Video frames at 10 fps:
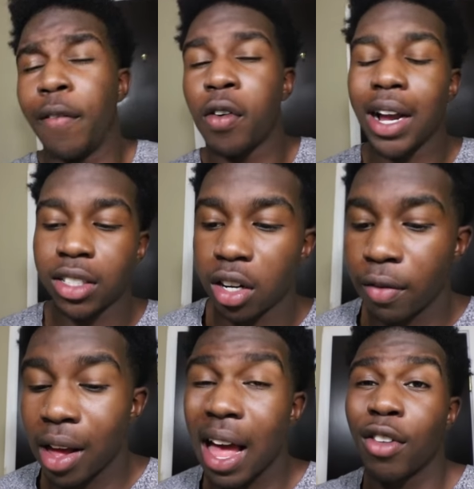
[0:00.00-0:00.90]
Before I start the
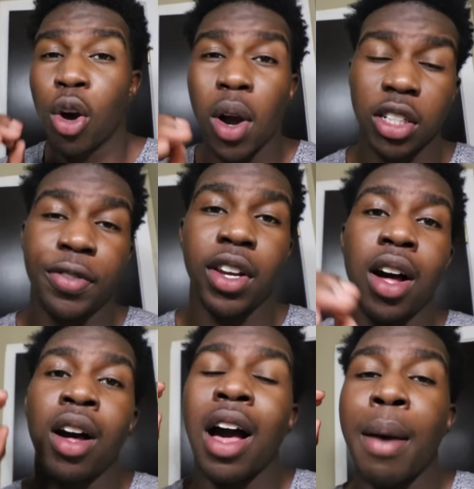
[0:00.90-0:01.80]
vlog, I have a question for
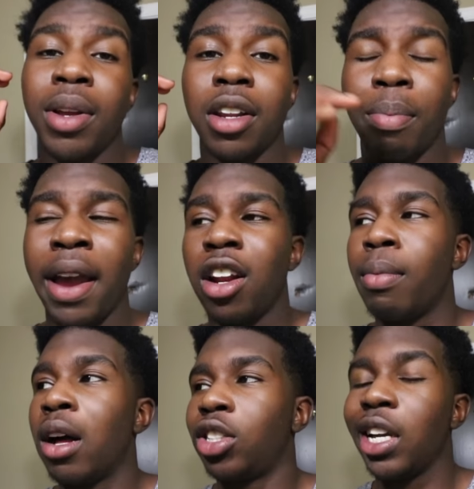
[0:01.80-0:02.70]
y'all. I've been debating
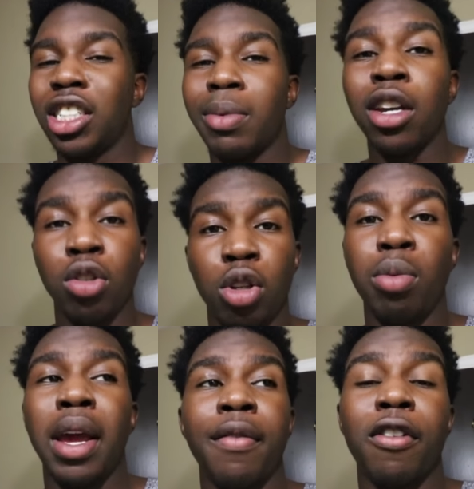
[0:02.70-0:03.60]
about changing my YouTube
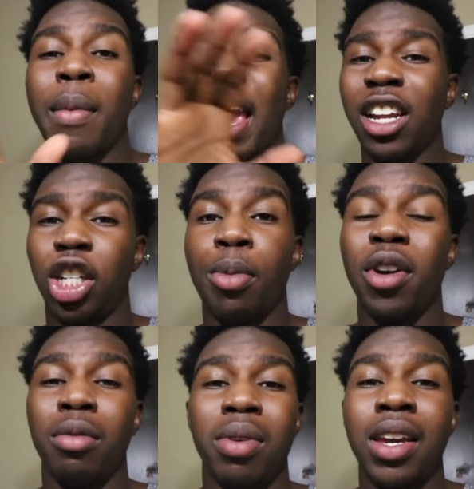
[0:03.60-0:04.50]
name from
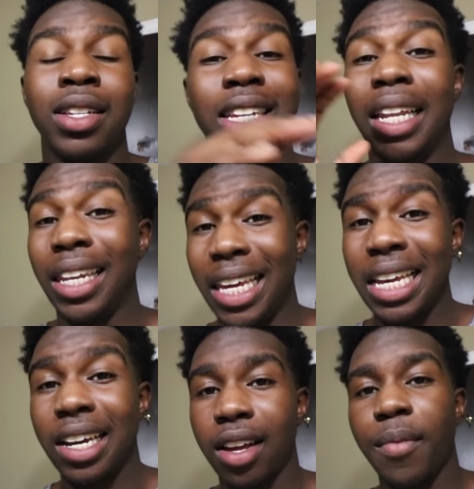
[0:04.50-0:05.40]
AsiaBoyMB to
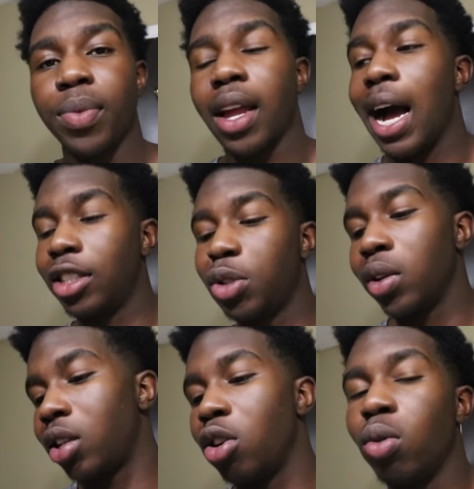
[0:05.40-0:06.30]
Leek. I just
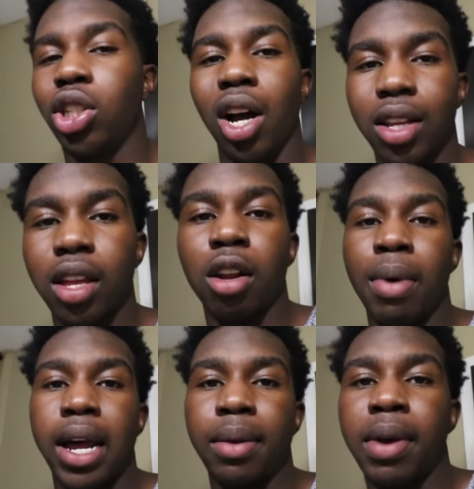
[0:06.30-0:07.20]
wanted to know what y'all thought
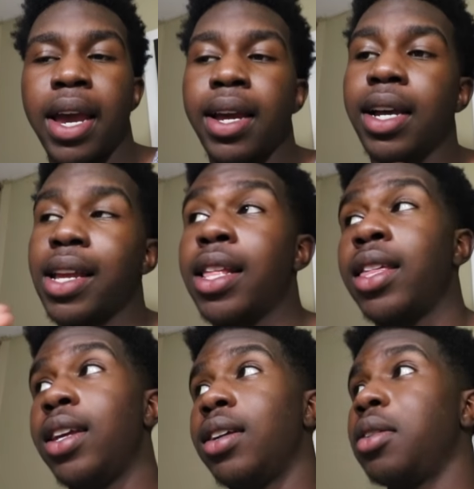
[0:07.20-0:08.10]
about it, man, because I
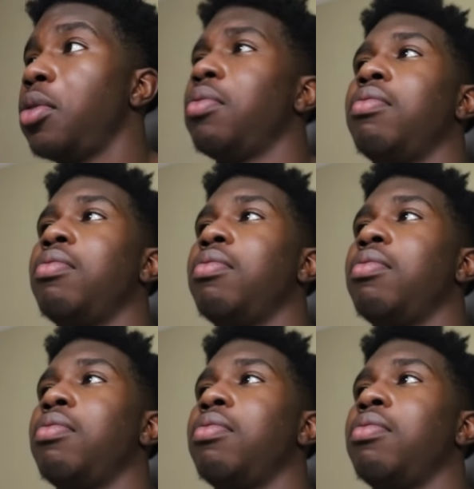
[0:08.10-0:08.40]
think